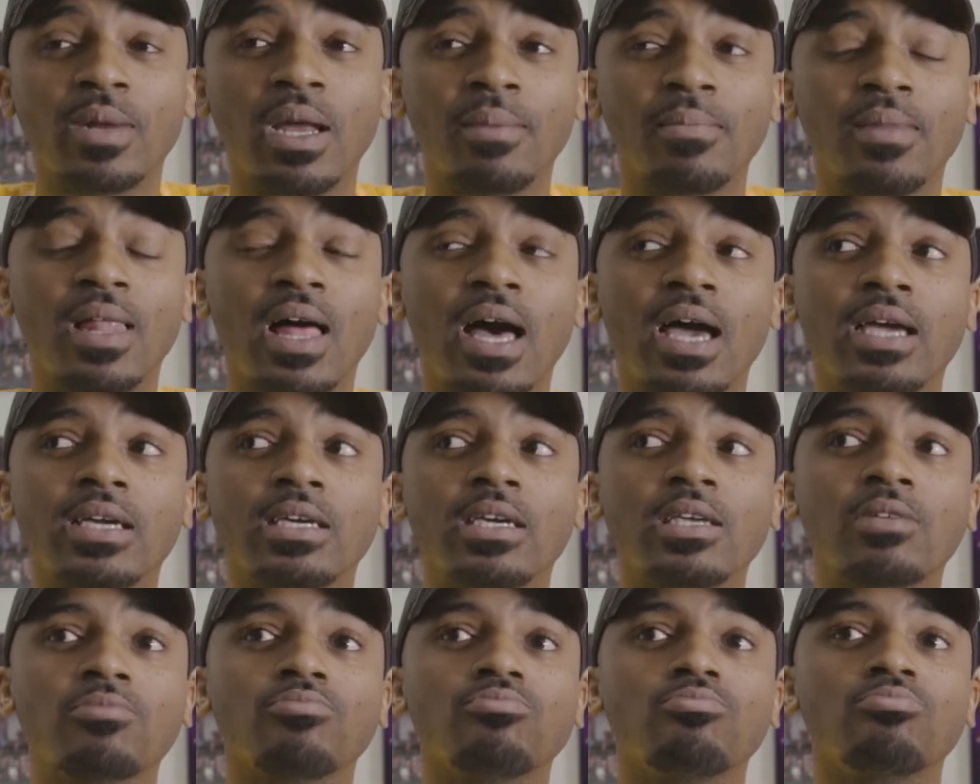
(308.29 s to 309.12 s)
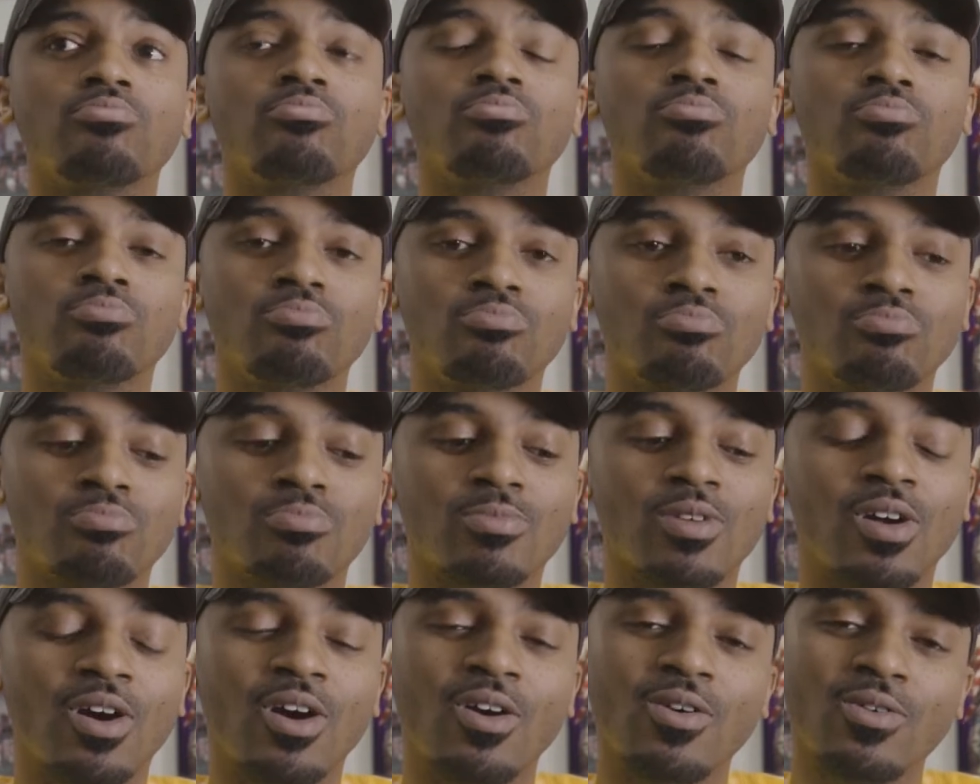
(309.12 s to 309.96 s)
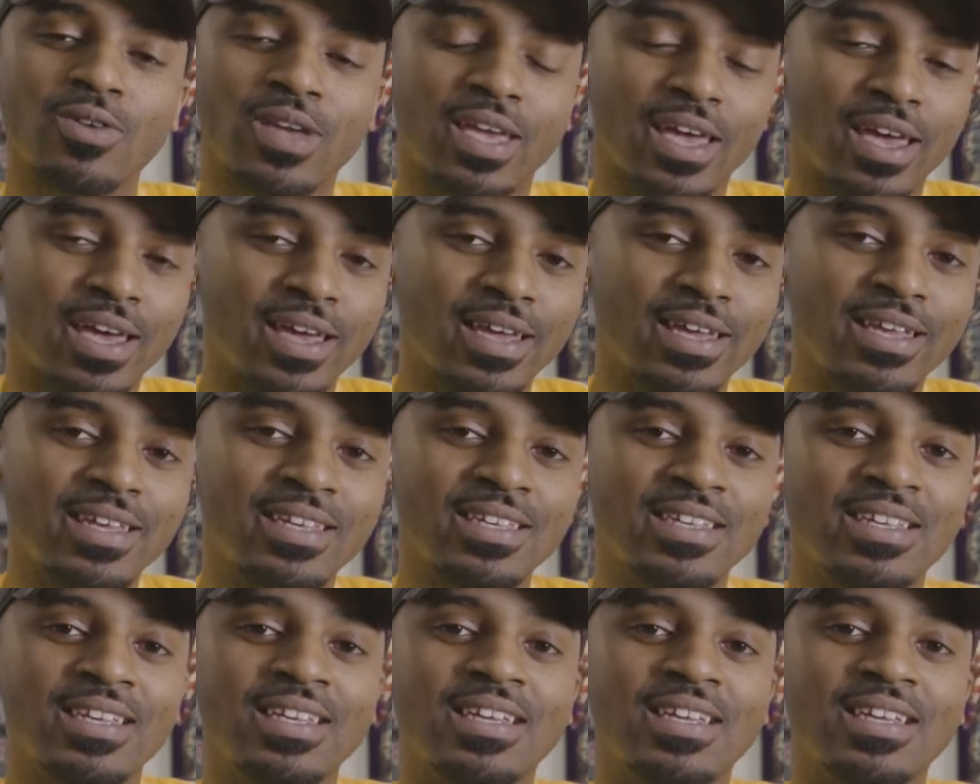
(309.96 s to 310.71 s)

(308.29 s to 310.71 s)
I'm like, okay.